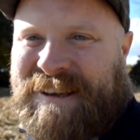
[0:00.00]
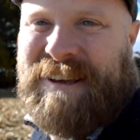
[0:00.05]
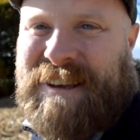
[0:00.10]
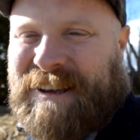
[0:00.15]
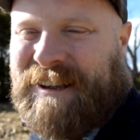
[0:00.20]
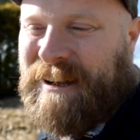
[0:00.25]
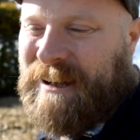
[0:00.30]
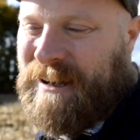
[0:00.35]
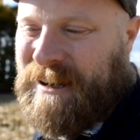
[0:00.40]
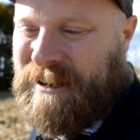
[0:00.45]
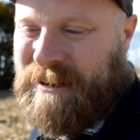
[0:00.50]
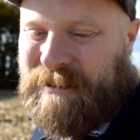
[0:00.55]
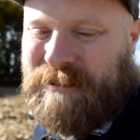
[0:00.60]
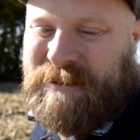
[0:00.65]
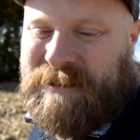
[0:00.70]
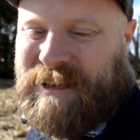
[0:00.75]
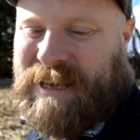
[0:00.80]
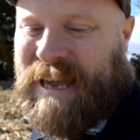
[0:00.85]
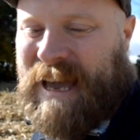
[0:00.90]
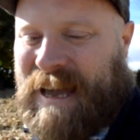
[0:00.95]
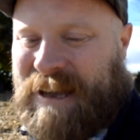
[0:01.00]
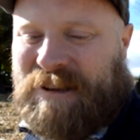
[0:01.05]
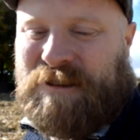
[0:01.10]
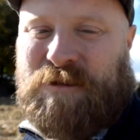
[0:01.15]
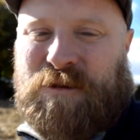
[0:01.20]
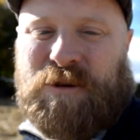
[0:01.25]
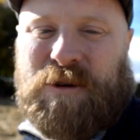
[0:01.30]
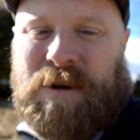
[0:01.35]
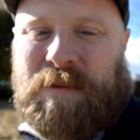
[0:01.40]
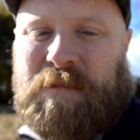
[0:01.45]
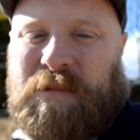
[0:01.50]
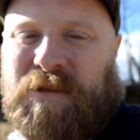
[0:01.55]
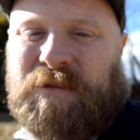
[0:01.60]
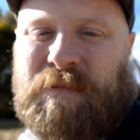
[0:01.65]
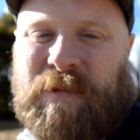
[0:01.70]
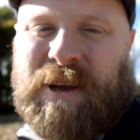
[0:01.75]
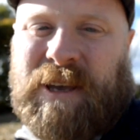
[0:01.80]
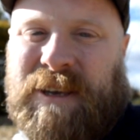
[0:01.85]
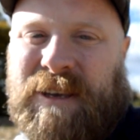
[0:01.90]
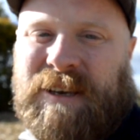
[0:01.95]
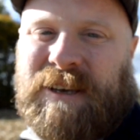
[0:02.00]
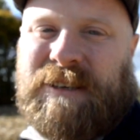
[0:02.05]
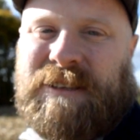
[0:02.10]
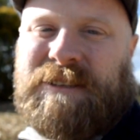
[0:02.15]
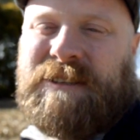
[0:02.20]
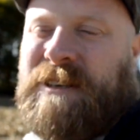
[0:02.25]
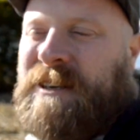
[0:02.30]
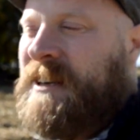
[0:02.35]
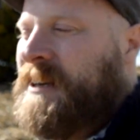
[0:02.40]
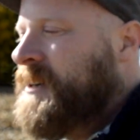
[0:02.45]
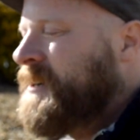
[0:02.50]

Cat grew up with my kids.